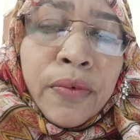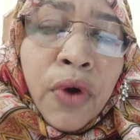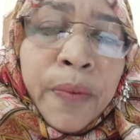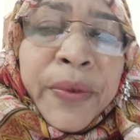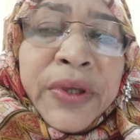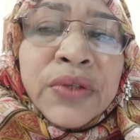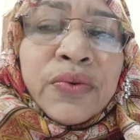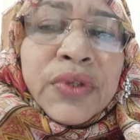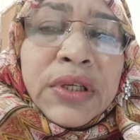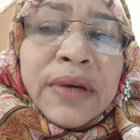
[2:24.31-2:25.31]
corpus
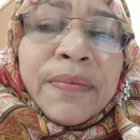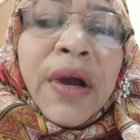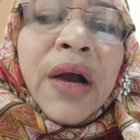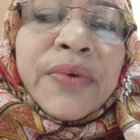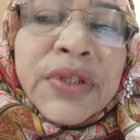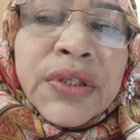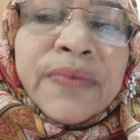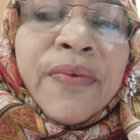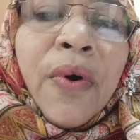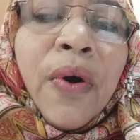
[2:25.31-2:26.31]
luteum, how it is
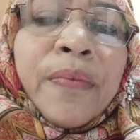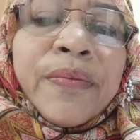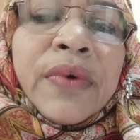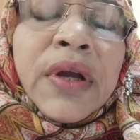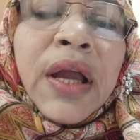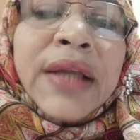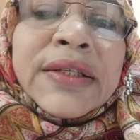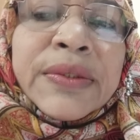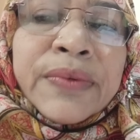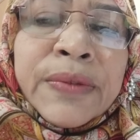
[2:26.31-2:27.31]
formed and
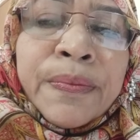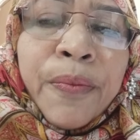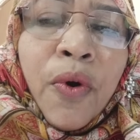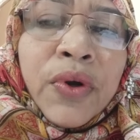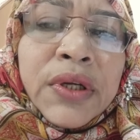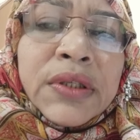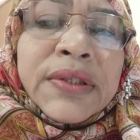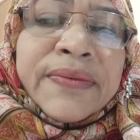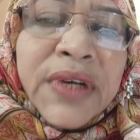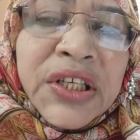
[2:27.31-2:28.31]
its
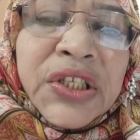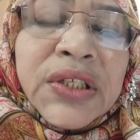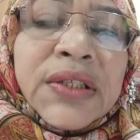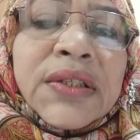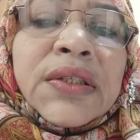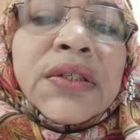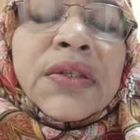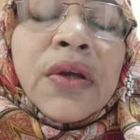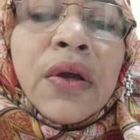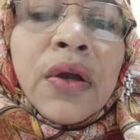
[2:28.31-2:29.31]
importance, functions,
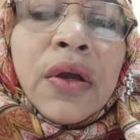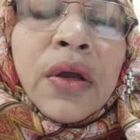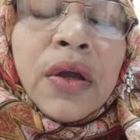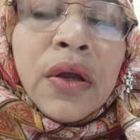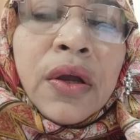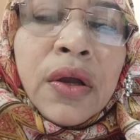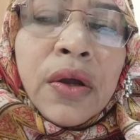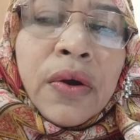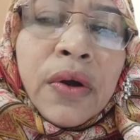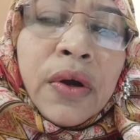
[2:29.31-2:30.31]

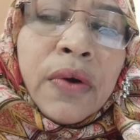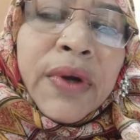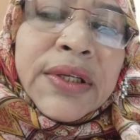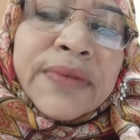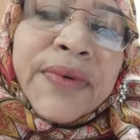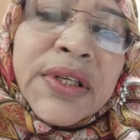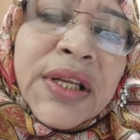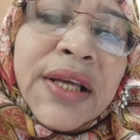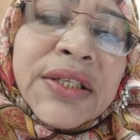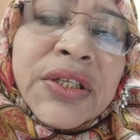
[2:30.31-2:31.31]
what is
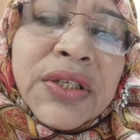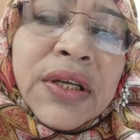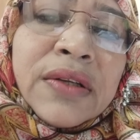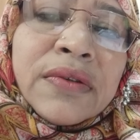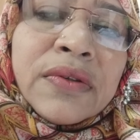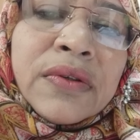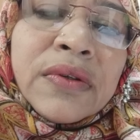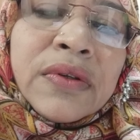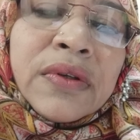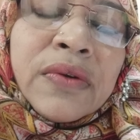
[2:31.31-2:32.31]
fertilization,
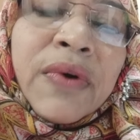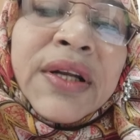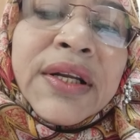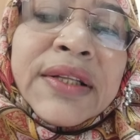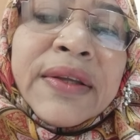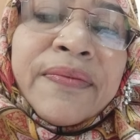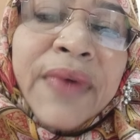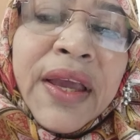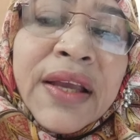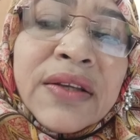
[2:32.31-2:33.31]
what are the
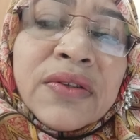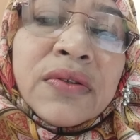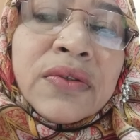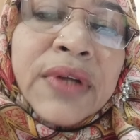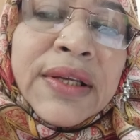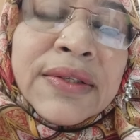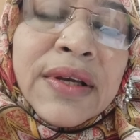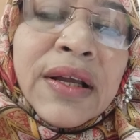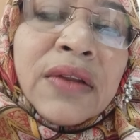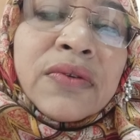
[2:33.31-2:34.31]
phase,
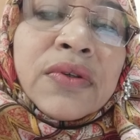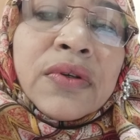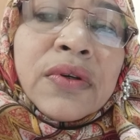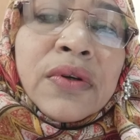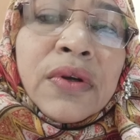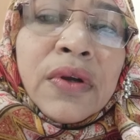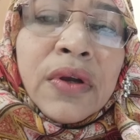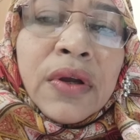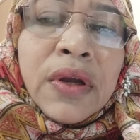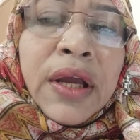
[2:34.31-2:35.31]
result,
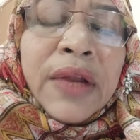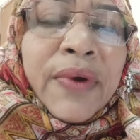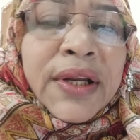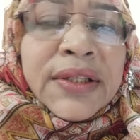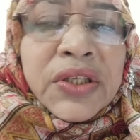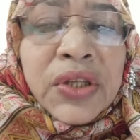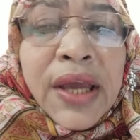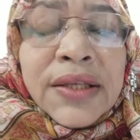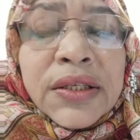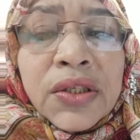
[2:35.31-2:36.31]
and what are the
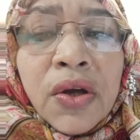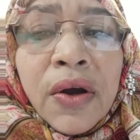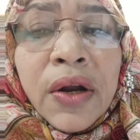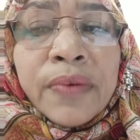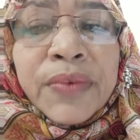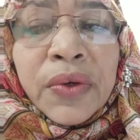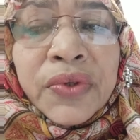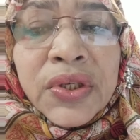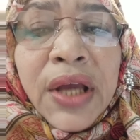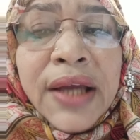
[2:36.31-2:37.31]
changes occur of the
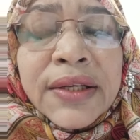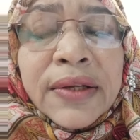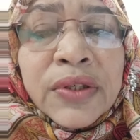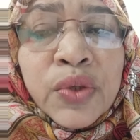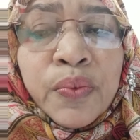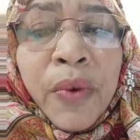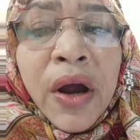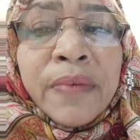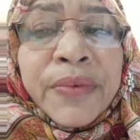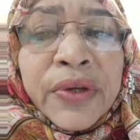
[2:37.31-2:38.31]
oocyte and
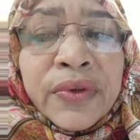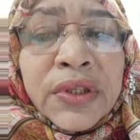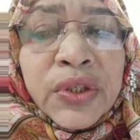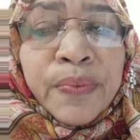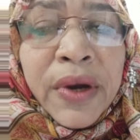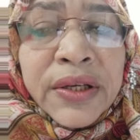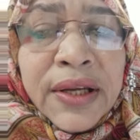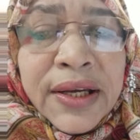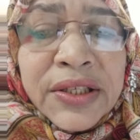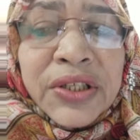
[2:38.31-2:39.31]
sperm during these
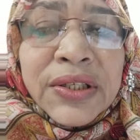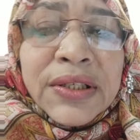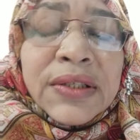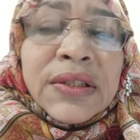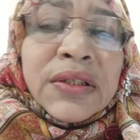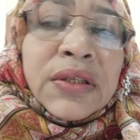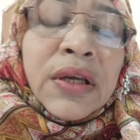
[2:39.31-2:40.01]
fertilizations,